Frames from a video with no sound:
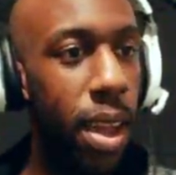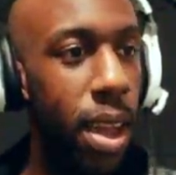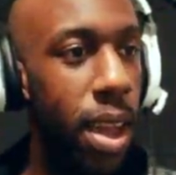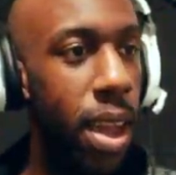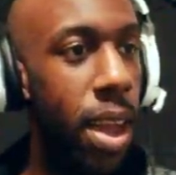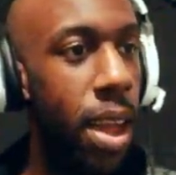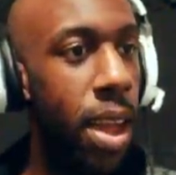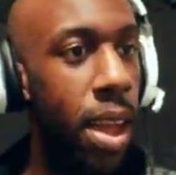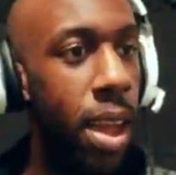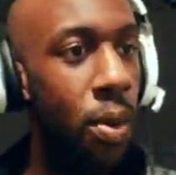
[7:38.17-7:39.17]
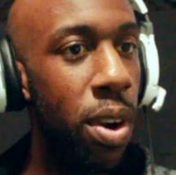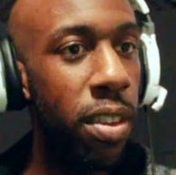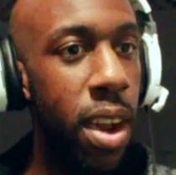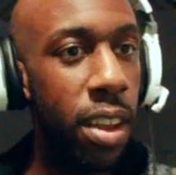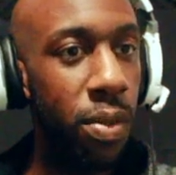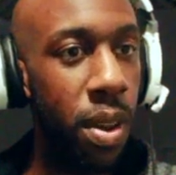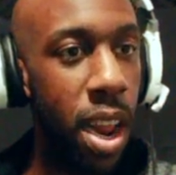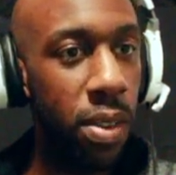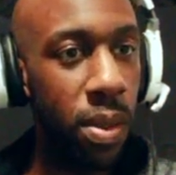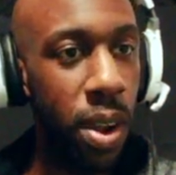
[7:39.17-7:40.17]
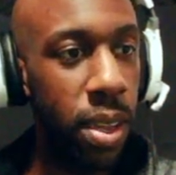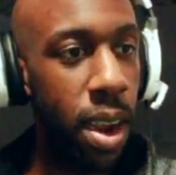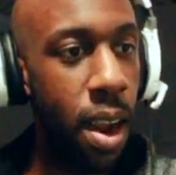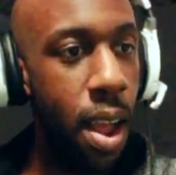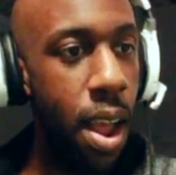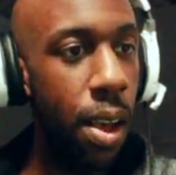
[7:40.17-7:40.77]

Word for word: Uh, where's the next one? The next one's right there?